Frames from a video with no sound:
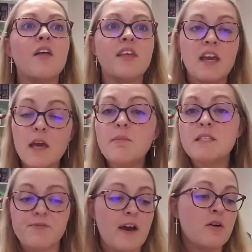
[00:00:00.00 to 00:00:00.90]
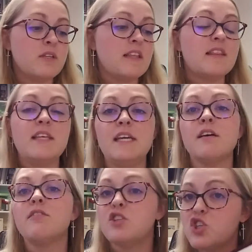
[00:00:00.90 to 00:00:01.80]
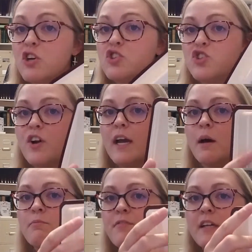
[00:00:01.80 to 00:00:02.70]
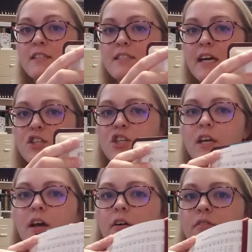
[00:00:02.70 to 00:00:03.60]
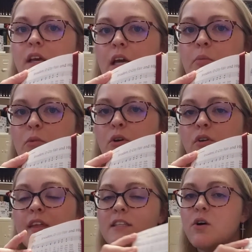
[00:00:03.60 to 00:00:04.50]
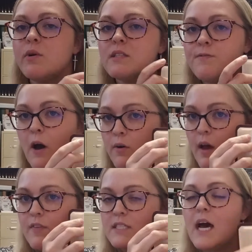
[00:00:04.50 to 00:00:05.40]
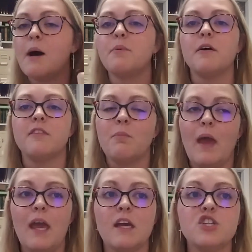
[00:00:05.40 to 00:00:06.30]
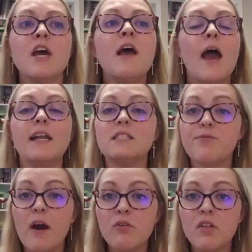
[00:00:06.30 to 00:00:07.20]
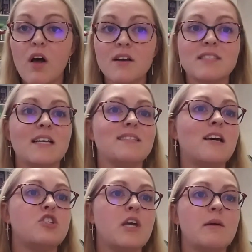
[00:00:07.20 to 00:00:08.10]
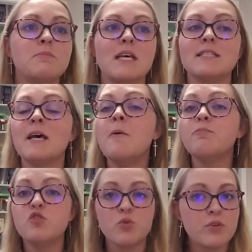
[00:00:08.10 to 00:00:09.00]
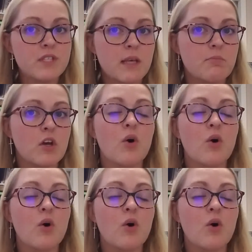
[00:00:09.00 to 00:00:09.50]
The hymn is found in the Church Triumphant section of the hymnal. That's always found at the top of the page. And it's found alongside such hymns as Jerusalem the